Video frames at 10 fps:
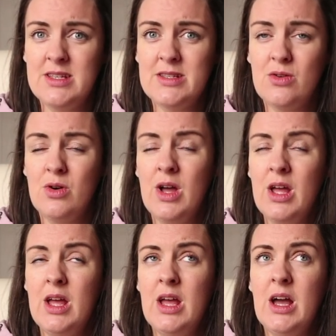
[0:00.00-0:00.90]
So
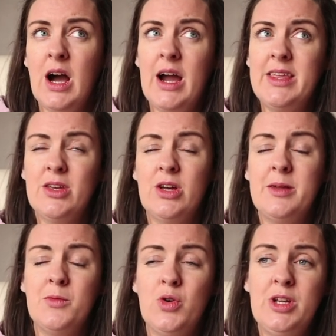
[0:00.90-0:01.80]
I thought,
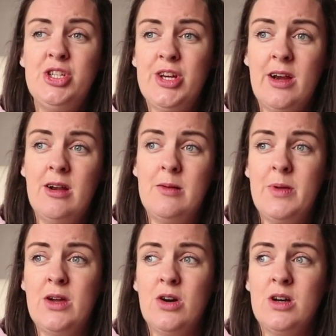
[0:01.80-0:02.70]
I'm going to share it
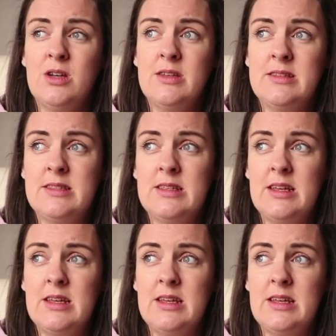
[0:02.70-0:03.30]
because